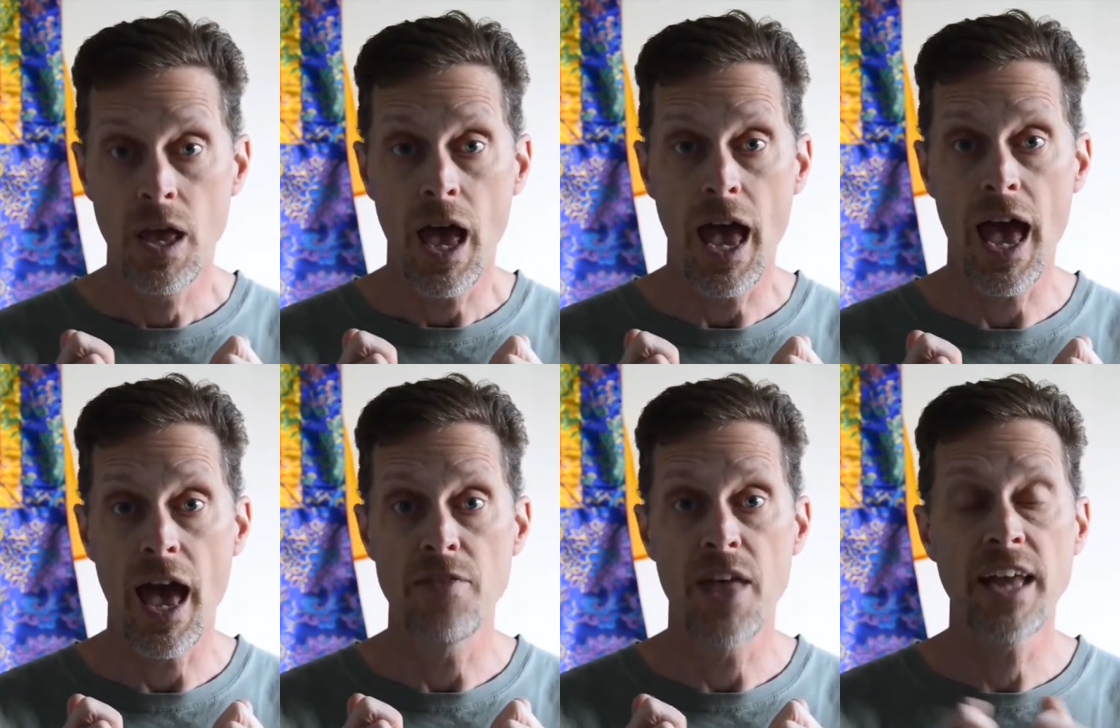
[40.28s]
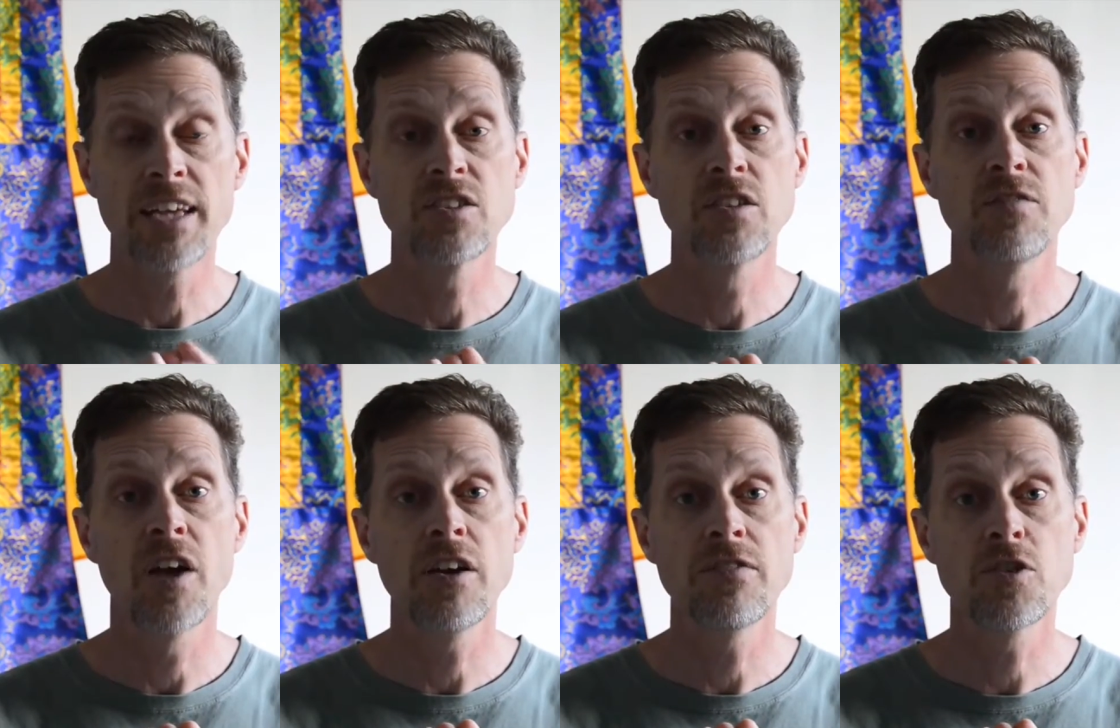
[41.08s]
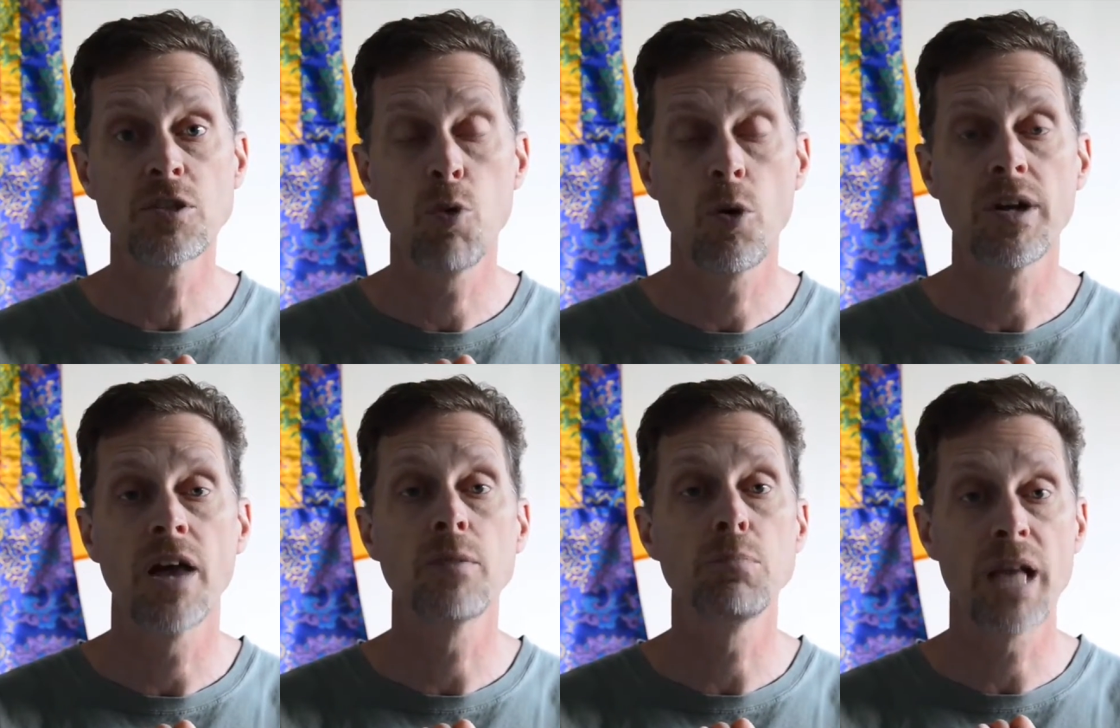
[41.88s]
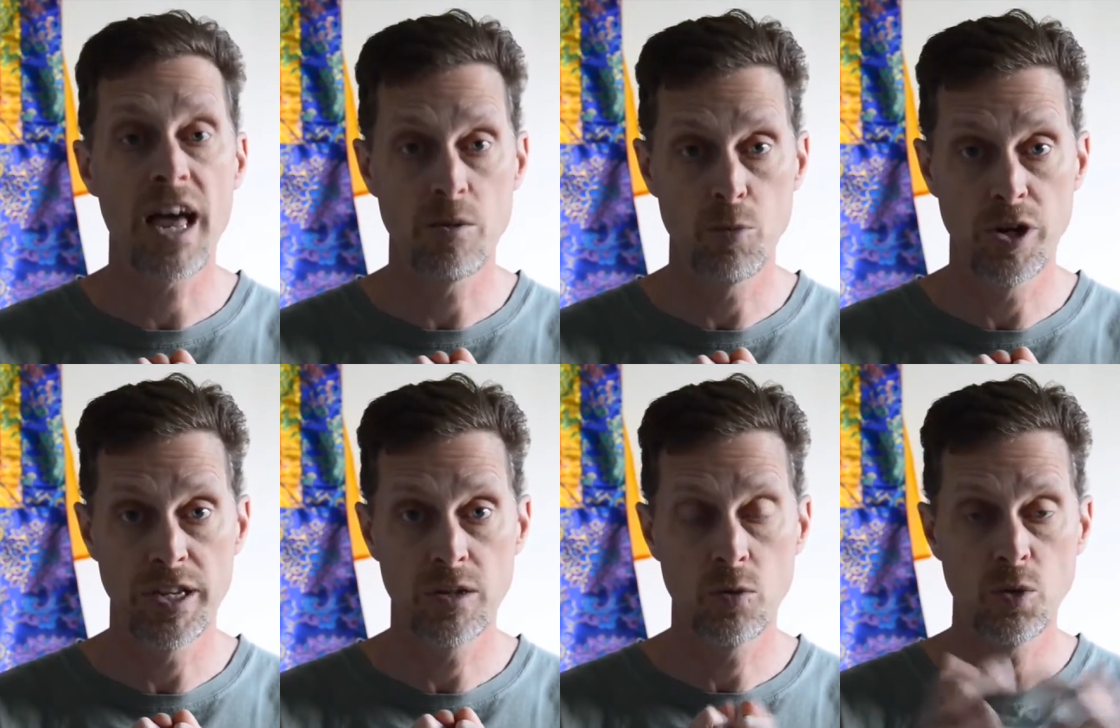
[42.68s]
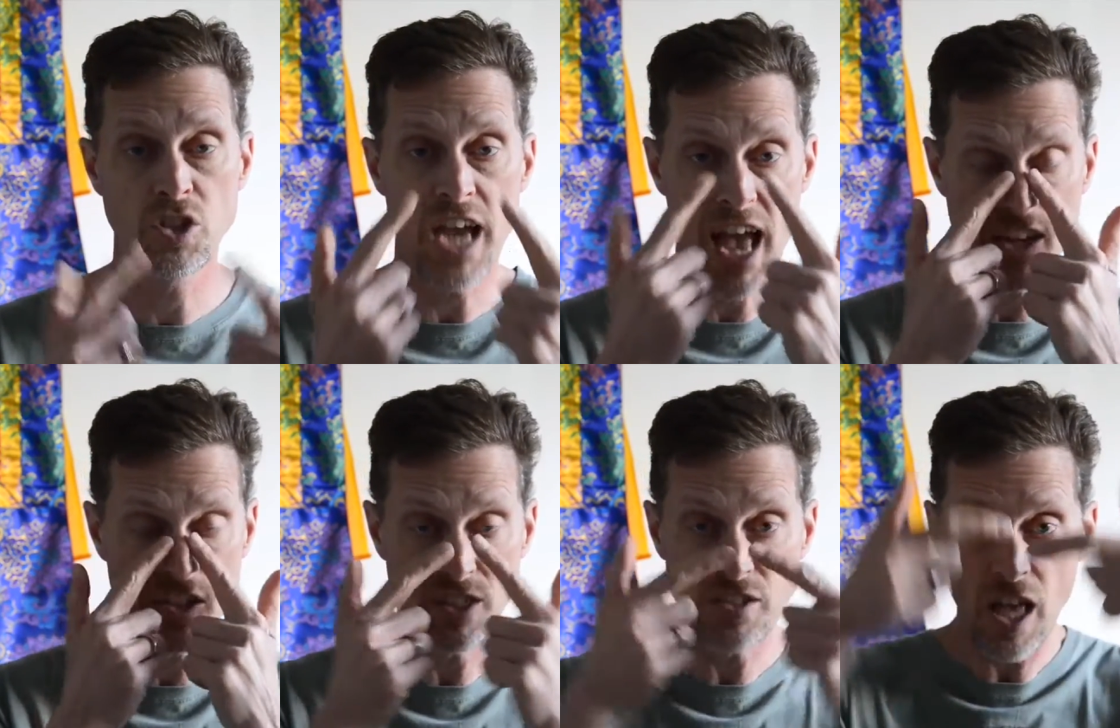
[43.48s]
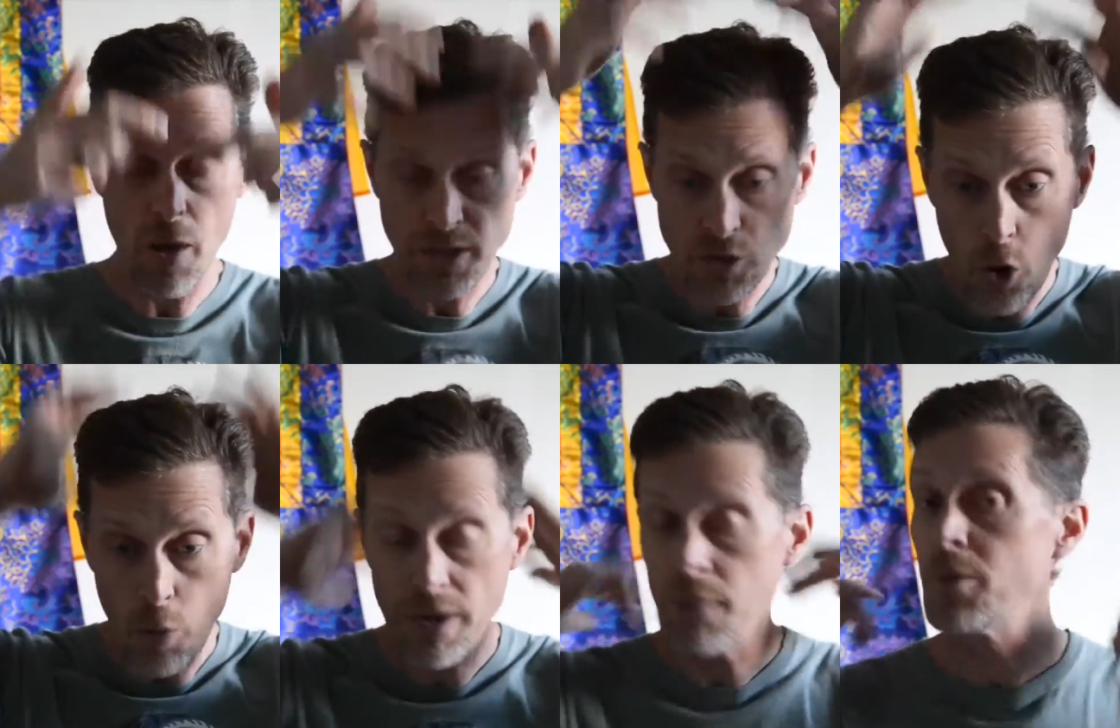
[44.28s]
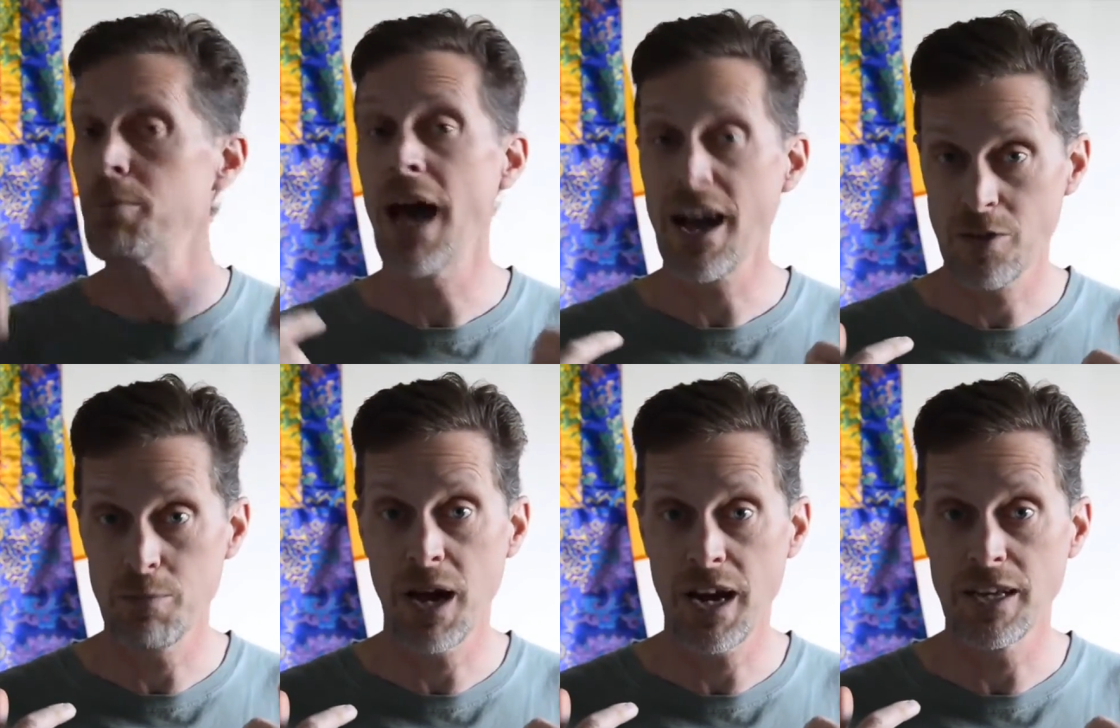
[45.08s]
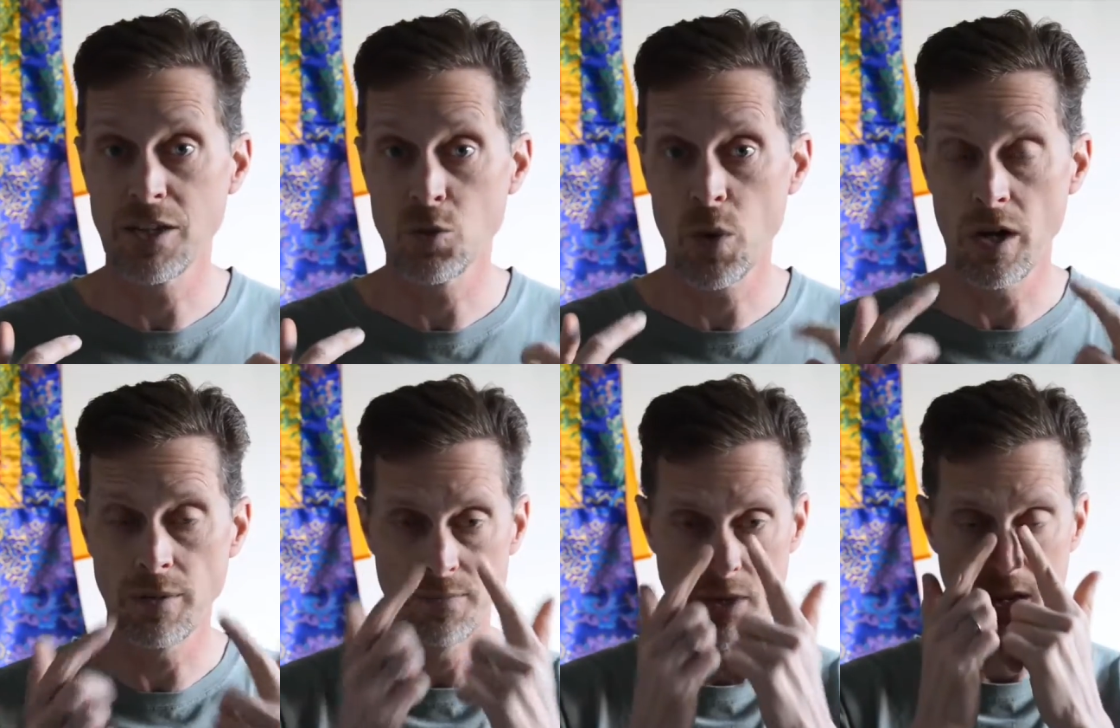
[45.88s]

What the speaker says: And that is the very first point on the bladder meridian, which actually is helping to open up the back of the body as well.